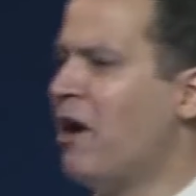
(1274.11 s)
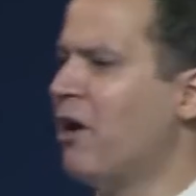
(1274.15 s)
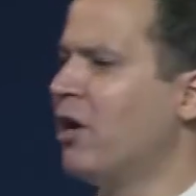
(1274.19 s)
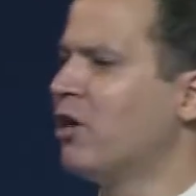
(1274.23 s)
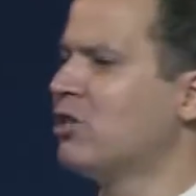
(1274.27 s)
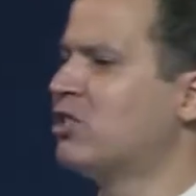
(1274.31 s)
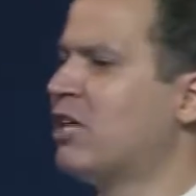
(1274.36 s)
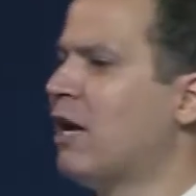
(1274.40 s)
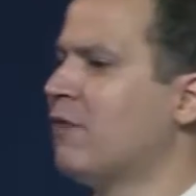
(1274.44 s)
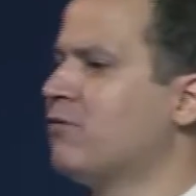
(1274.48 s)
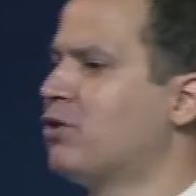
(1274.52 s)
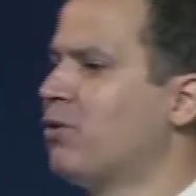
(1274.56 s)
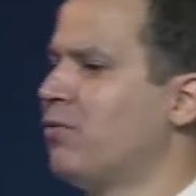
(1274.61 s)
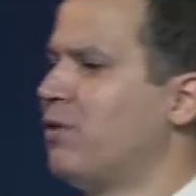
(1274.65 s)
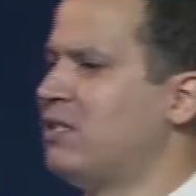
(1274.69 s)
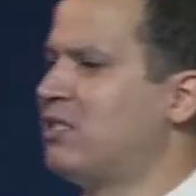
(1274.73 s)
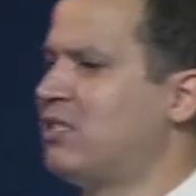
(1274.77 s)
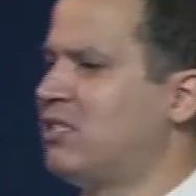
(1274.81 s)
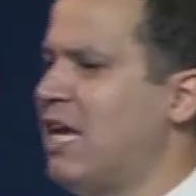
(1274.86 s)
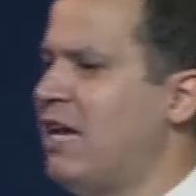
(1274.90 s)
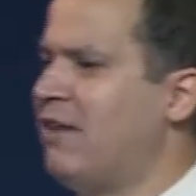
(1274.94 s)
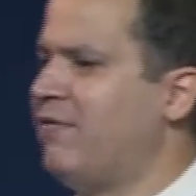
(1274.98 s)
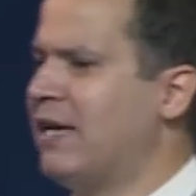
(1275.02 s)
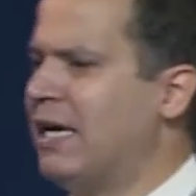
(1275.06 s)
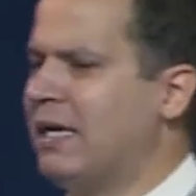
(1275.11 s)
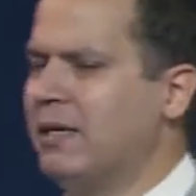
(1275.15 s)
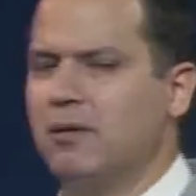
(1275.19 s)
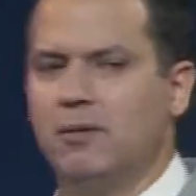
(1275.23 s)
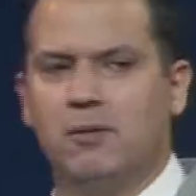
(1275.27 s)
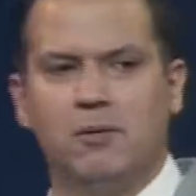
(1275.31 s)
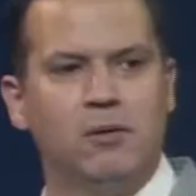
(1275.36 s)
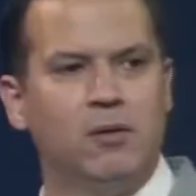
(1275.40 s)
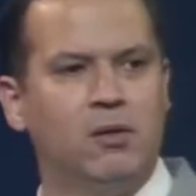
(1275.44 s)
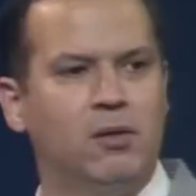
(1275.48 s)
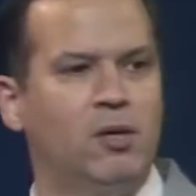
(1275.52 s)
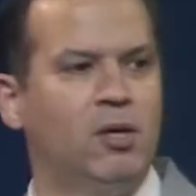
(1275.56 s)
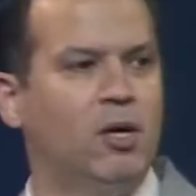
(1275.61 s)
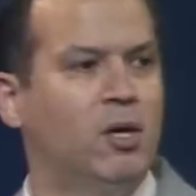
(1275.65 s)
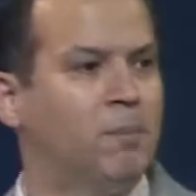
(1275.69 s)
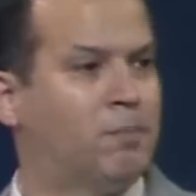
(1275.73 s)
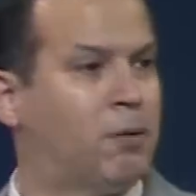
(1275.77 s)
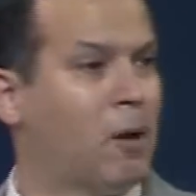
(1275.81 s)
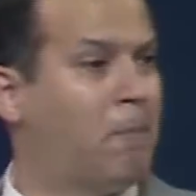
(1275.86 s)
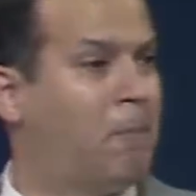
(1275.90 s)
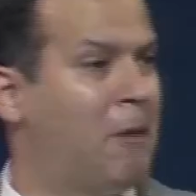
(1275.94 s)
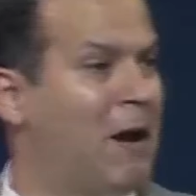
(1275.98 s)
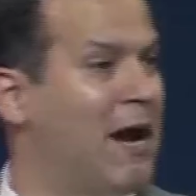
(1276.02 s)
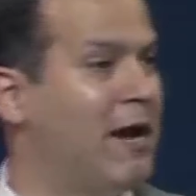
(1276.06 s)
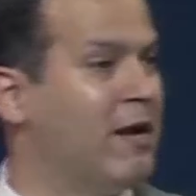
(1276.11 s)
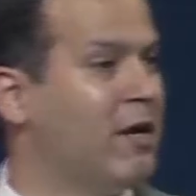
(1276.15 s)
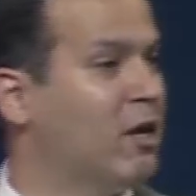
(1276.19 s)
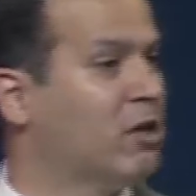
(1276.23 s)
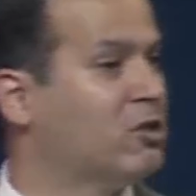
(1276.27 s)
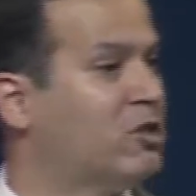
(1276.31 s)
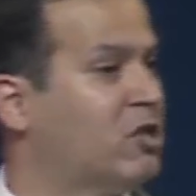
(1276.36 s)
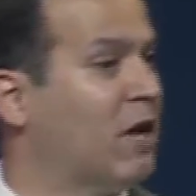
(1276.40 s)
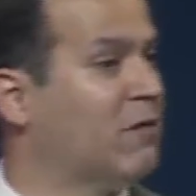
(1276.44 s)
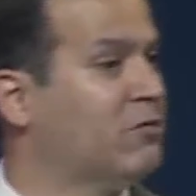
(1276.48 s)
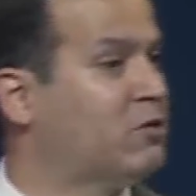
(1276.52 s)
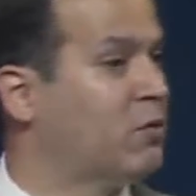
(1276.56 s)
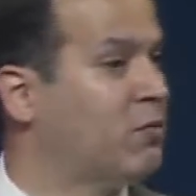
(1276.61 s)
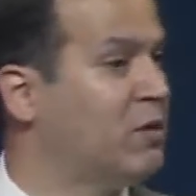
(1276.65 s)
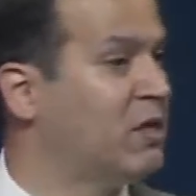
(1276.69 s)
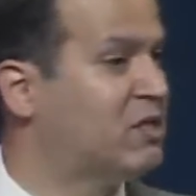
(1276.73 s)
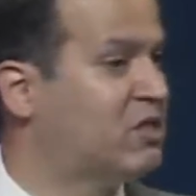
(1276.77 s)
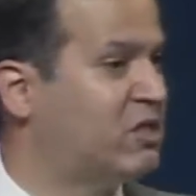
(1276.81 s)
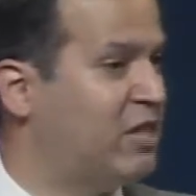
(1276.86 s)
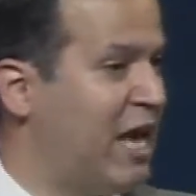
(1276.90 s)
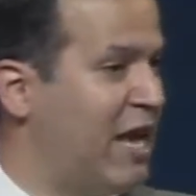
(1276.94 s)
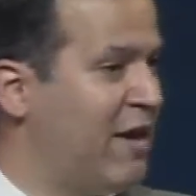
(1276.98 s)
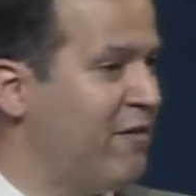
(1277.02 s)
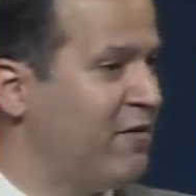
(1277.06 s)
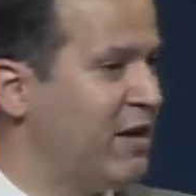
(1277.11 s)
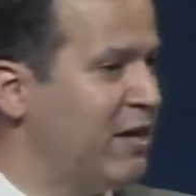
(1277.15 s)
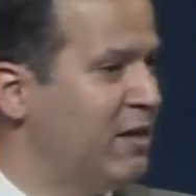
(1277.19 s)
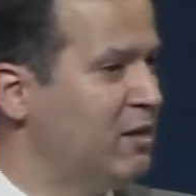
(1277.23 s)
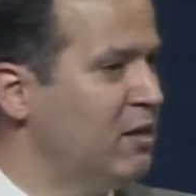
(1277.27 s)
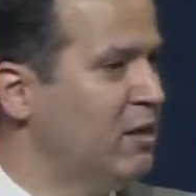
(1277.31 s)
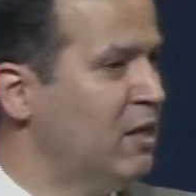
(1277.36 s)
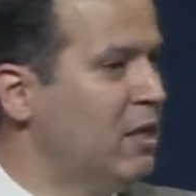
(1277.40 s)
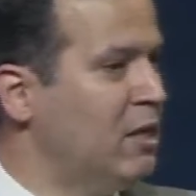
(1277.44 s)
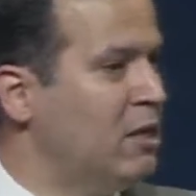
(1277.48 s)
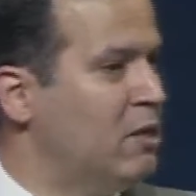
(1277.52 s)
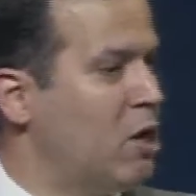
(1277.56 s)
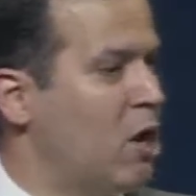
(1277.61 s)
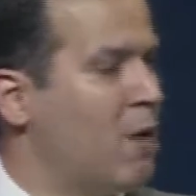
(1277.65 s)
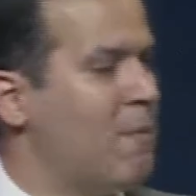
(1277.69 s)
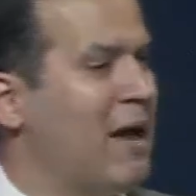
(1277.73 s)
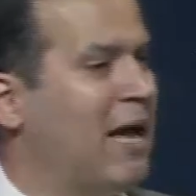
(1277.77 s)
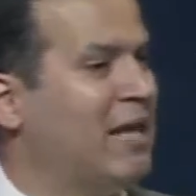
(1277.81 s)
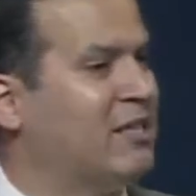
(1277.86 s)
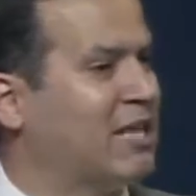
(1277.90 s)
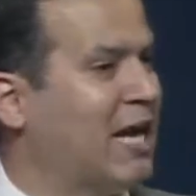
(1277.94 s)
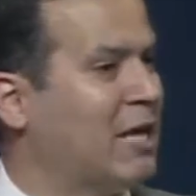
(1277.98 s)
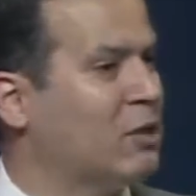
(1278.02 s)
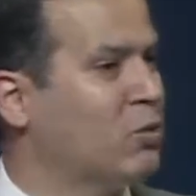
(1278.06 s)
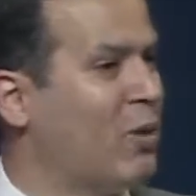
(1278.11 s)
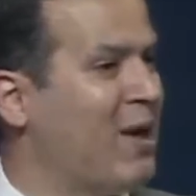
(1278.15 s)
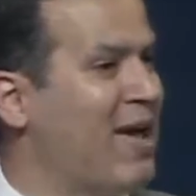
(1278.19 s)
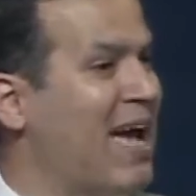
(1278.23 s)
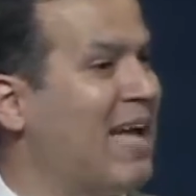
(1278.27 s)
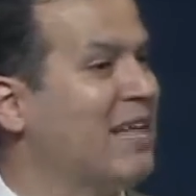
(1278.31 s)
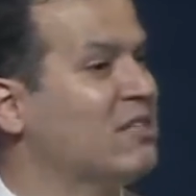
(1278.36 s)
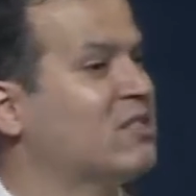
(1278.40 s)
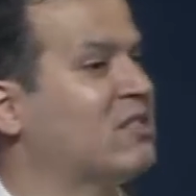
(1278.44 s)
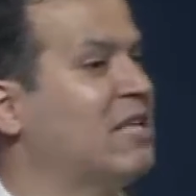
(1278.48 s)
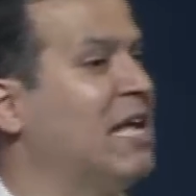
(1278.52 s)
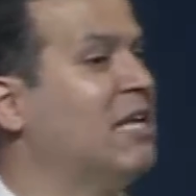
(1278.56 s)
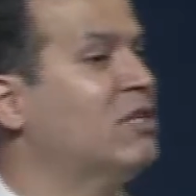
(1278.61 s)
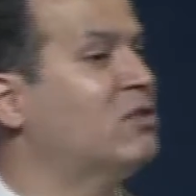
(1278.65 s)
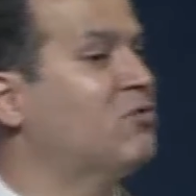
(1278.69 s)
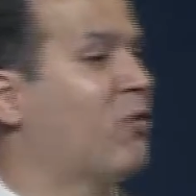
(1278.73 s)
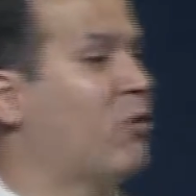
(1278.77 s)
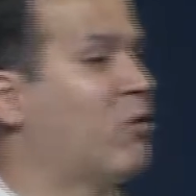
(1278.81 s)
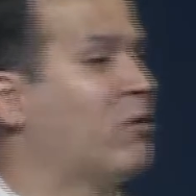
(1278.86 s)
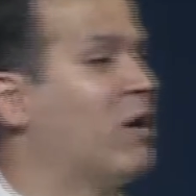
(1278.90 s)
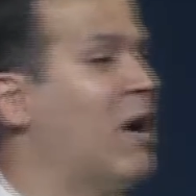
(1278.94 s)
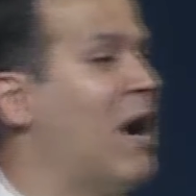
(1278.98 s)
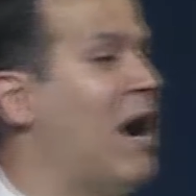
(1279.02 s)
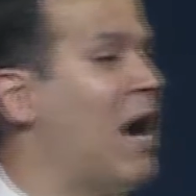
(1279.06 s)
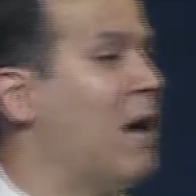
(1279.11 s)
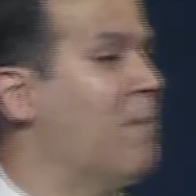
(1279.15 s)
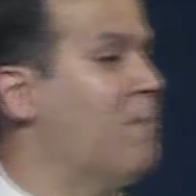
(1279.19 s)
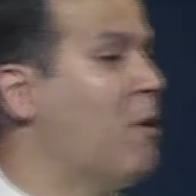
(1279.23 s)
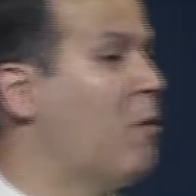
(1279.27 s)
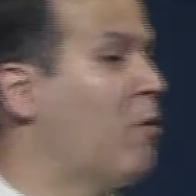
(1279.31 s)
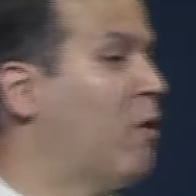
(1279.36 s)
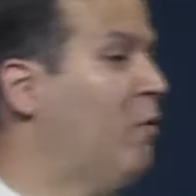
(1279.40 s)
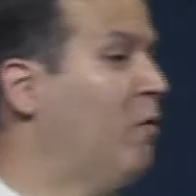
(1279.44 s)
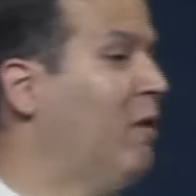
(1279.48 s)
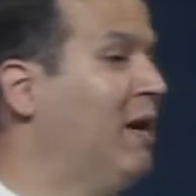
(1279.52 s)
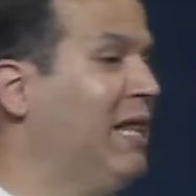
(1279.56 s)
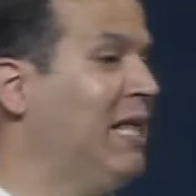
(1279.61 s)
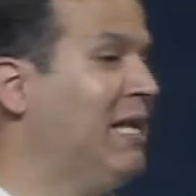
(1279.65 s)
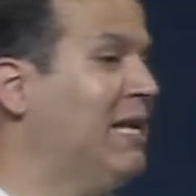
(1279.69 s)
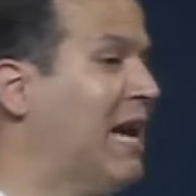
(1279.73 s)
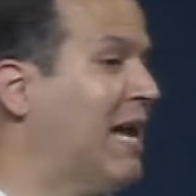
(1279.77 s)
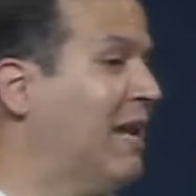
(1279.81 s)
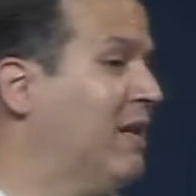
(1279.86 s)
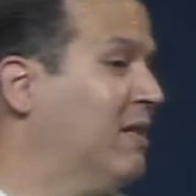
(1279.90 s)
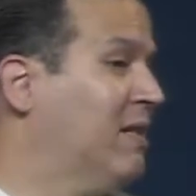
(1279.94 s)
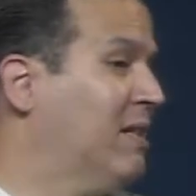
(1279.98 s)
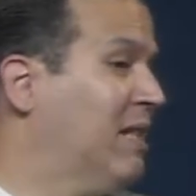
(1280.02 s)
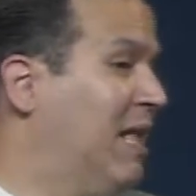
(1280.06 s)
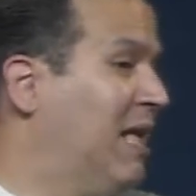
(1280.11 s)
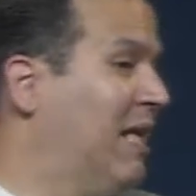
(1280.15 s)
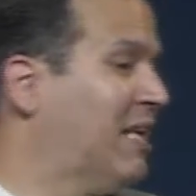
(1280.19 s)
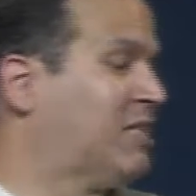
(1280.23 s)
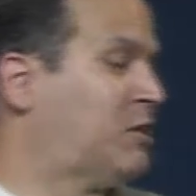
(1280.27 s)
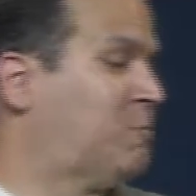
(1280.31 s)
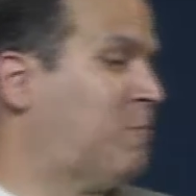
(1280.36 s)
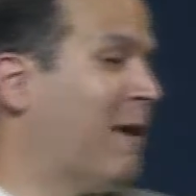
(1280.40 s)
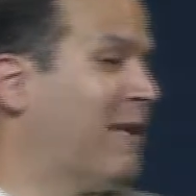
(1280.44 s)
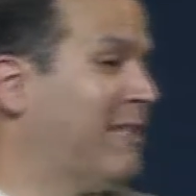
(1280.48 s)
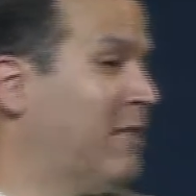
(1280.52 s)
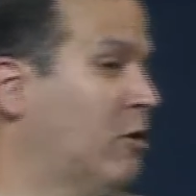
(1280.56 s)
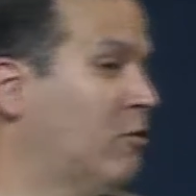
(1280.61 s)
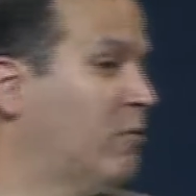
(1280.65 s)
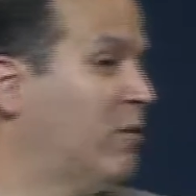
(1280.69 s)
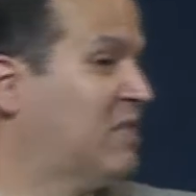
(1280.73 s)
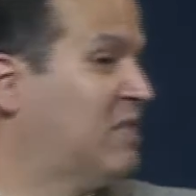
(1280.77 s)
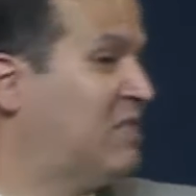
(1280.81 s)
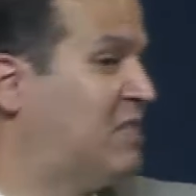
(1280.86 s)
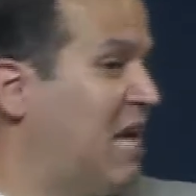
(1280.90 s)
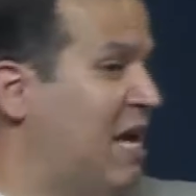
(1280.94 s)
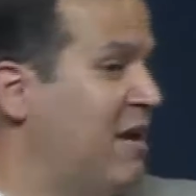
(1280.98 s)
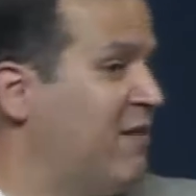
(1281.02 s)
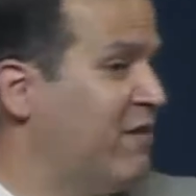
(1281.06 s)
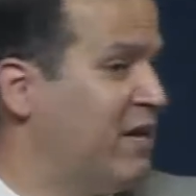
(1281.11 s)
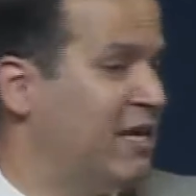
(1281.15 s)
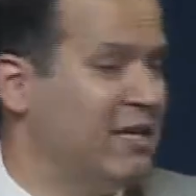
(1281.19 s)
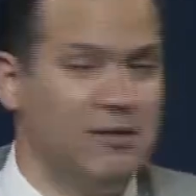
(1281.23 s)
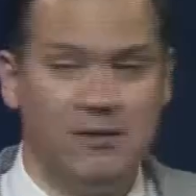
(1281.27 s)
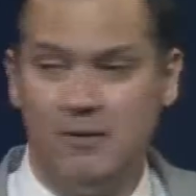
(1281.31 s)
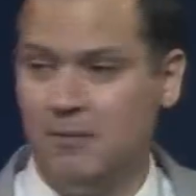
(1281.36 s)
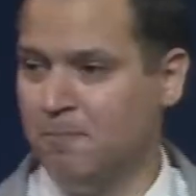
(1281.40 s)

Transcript: yourself to receive it. Prepare yourself to receive it. There are many times we ask things from God, but we're really not expecting to receive it.